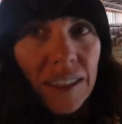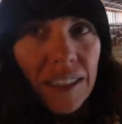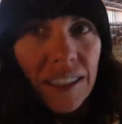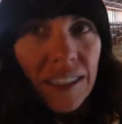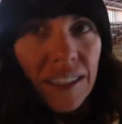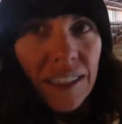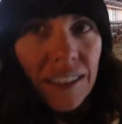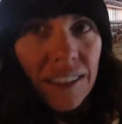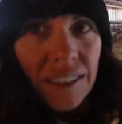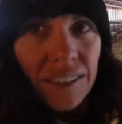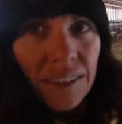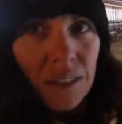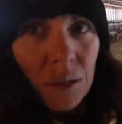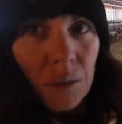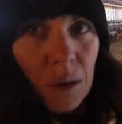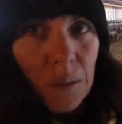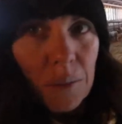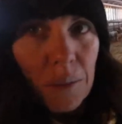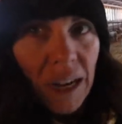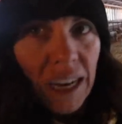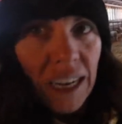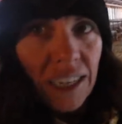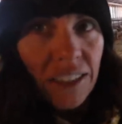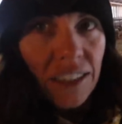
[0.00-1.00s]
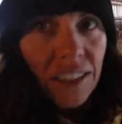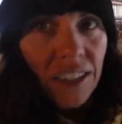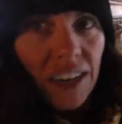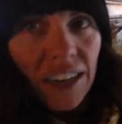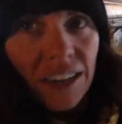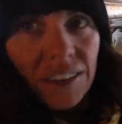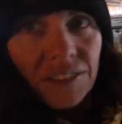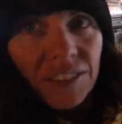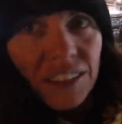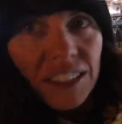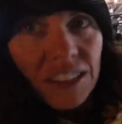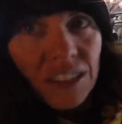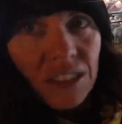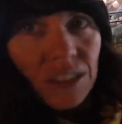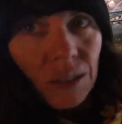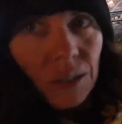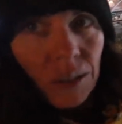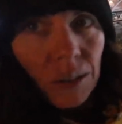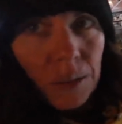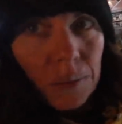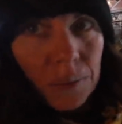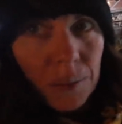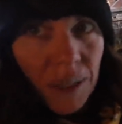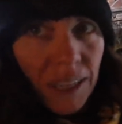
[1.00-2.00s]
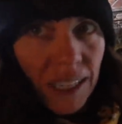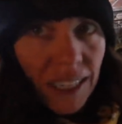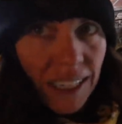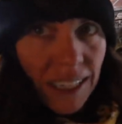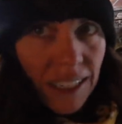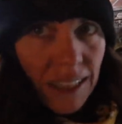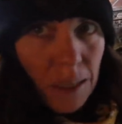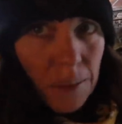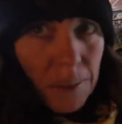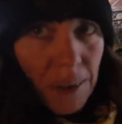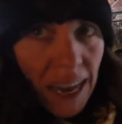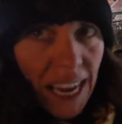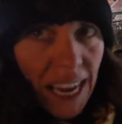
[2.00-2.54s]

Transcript: the remainder of this group in the